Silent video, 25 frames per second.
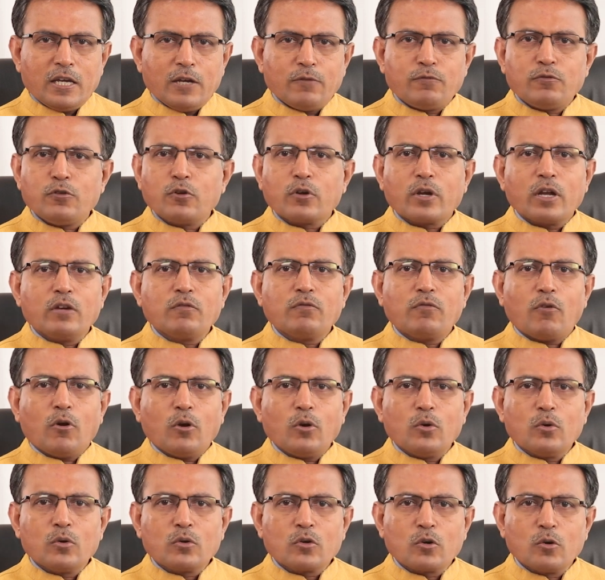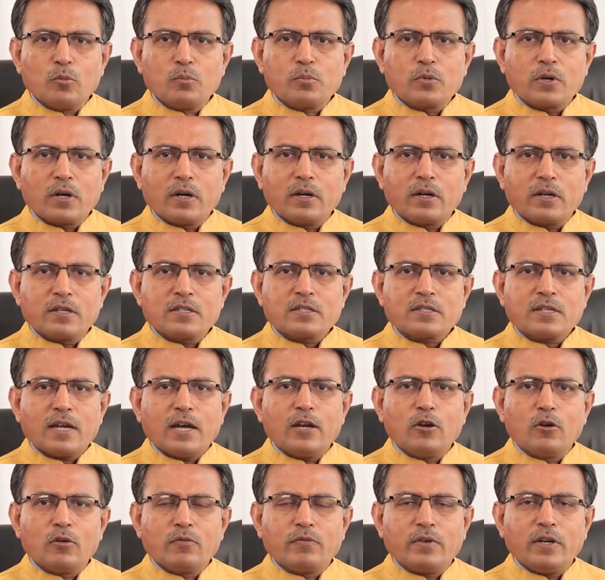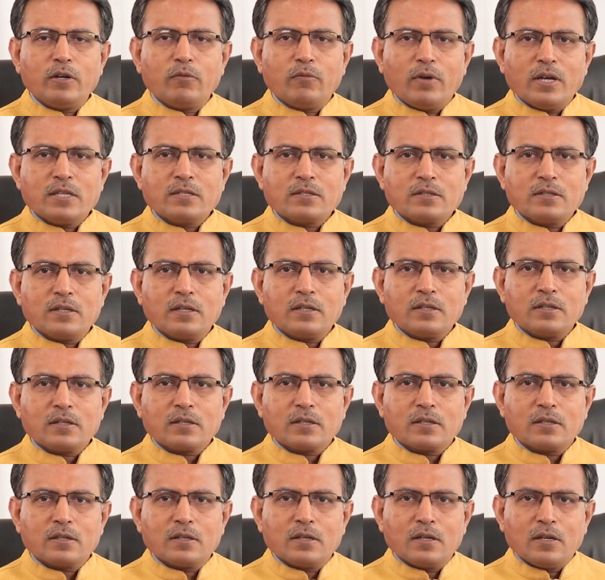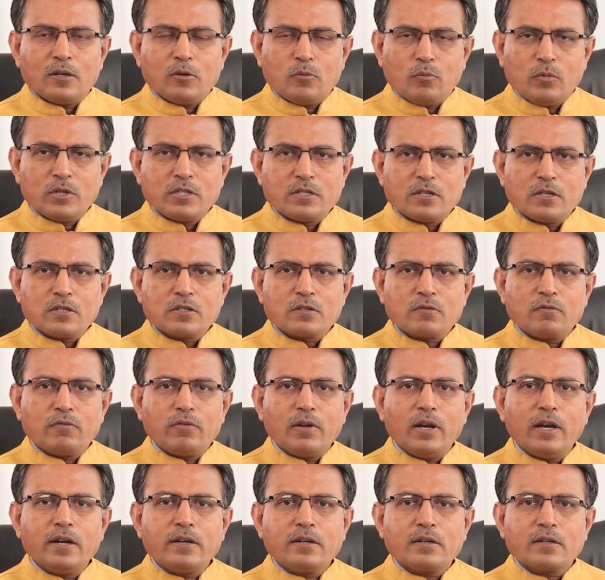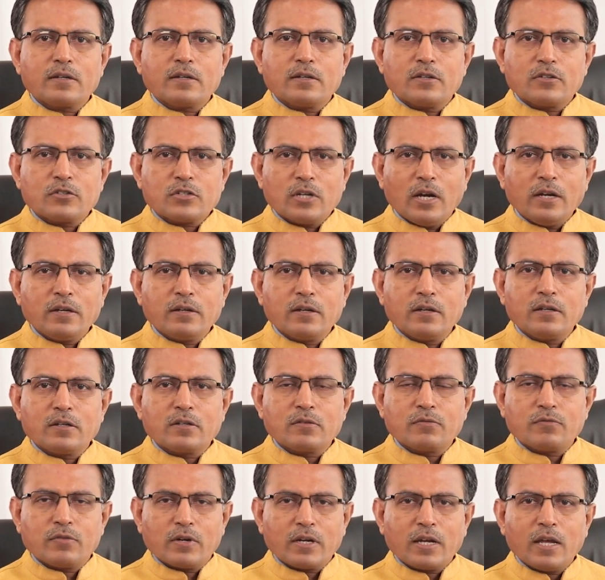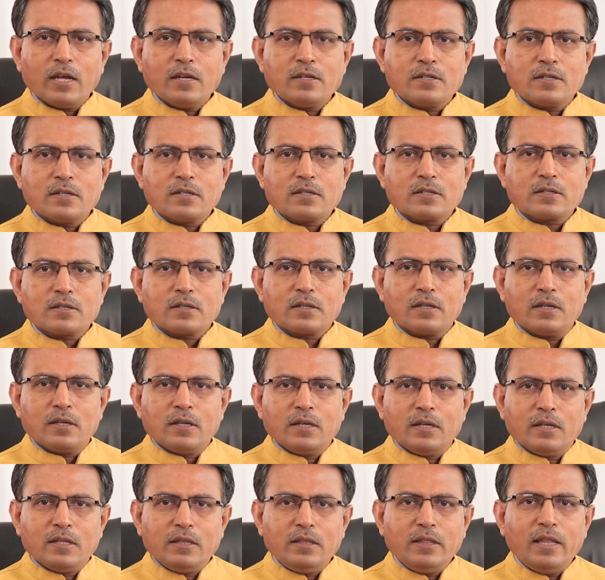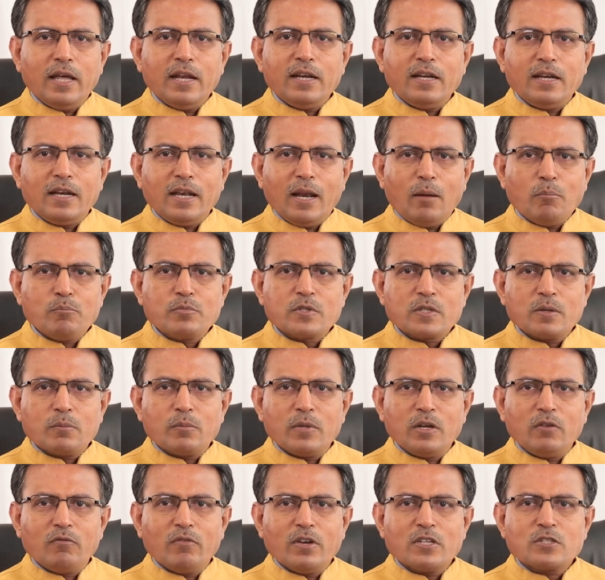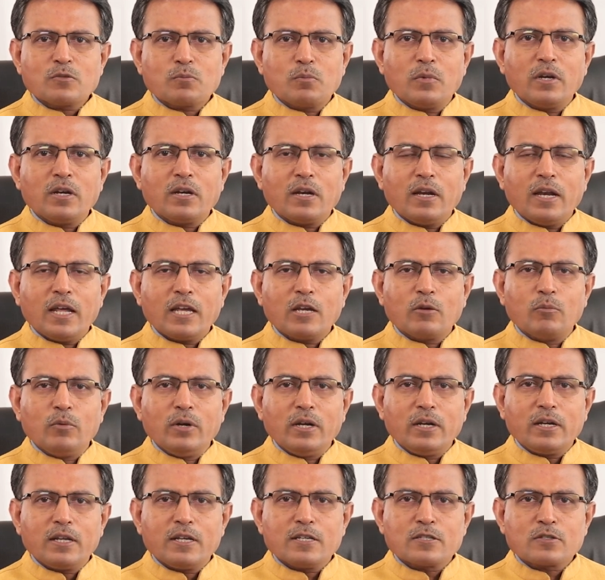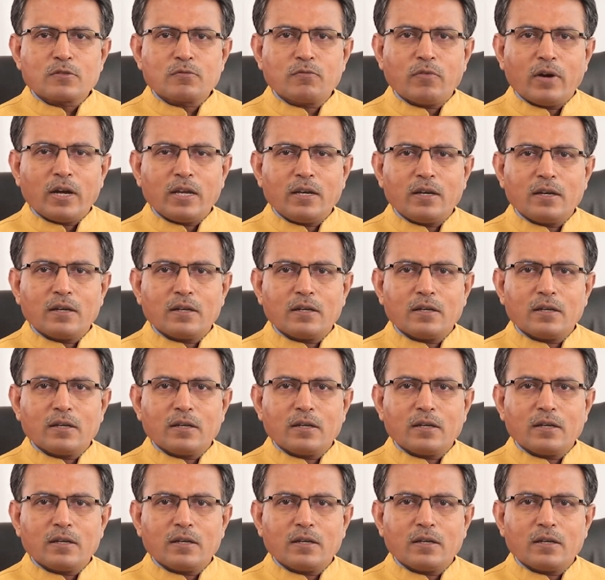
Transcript: If you can follow Kumbhkarna style of investing, which is fill it, shut it, forget it, then lump sum investment in equity is fine.